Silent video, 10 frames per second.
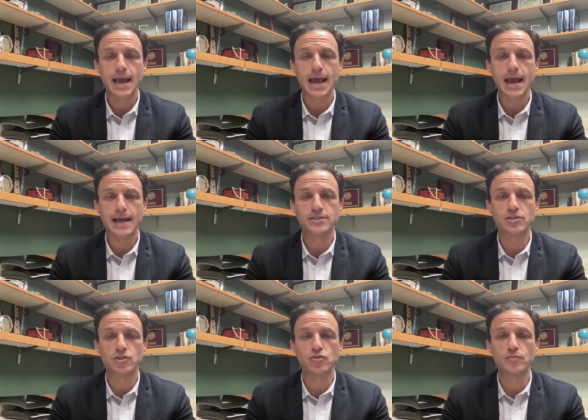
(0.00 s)
As the
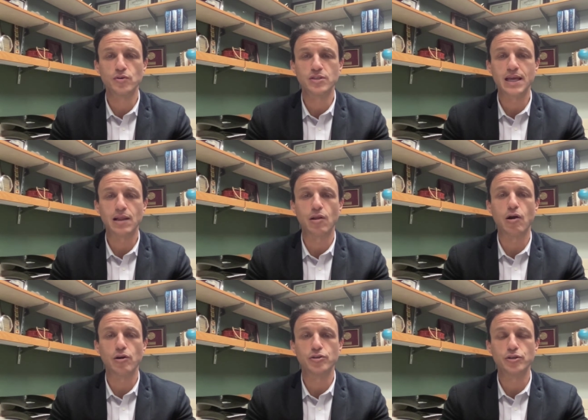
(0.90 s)
tumors get
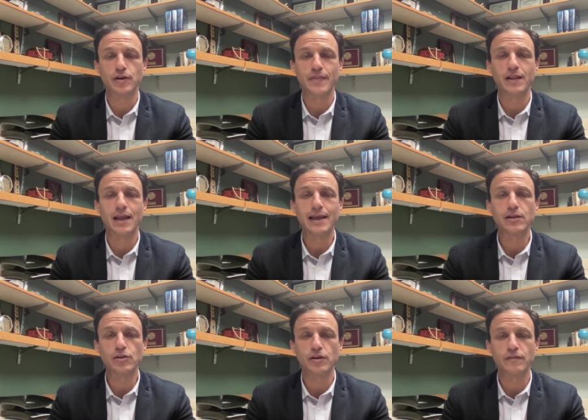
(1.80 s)
larger and the
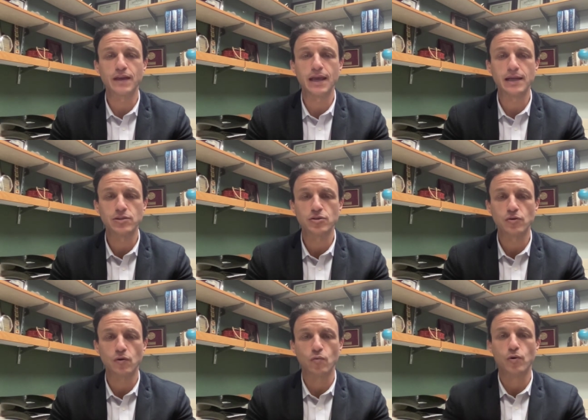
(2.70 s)
likelihood of cancer
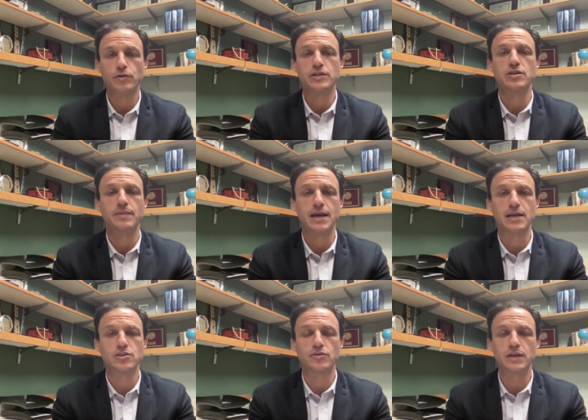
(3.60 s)
or worrisome
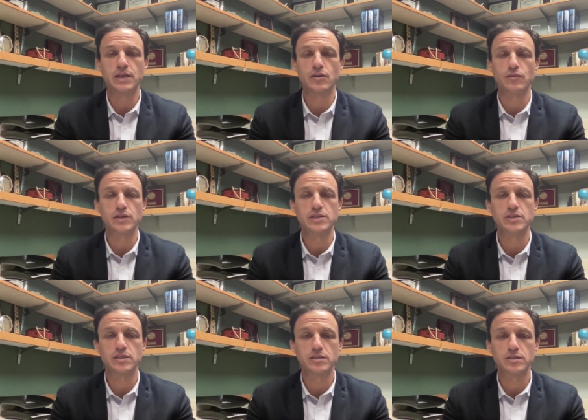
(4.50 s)
cancer
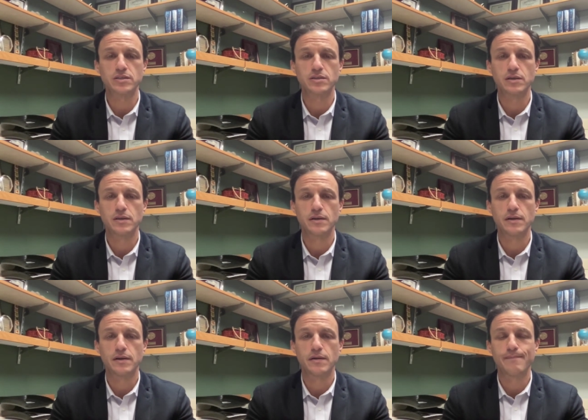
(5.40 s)
increases,
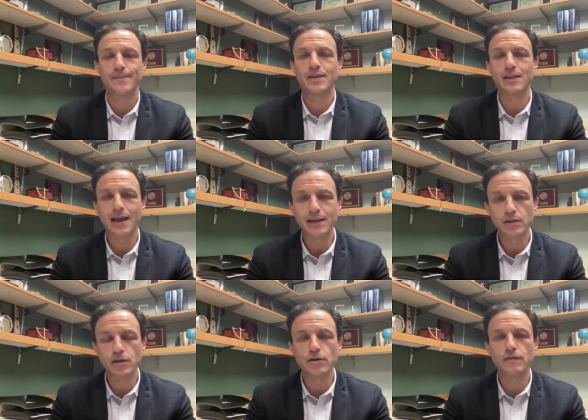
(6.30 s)
the
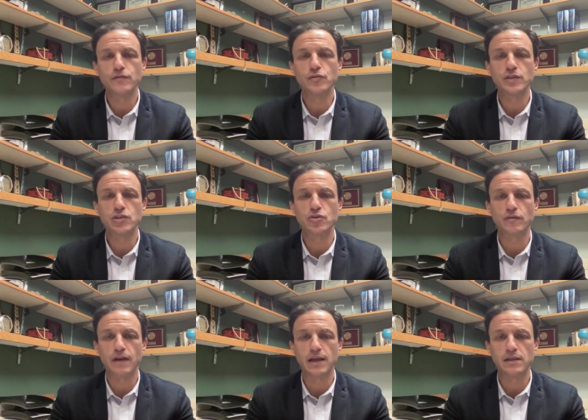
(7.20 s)
likelihood of doing
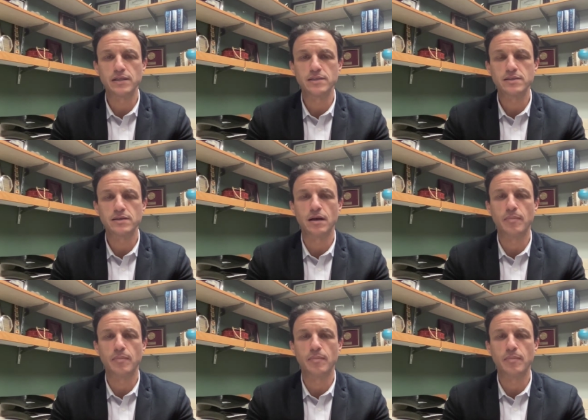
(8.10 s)
surveillance, a